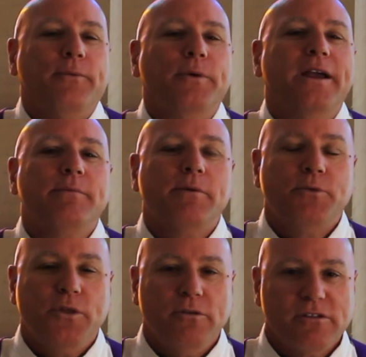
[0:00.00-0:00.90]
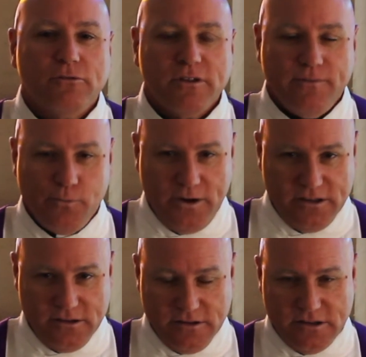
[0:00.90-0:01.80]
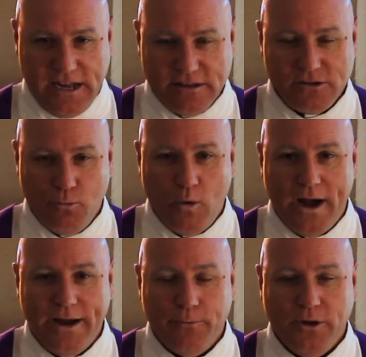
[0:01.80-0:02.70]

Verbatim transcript: We come up with all sorts of reasons as to why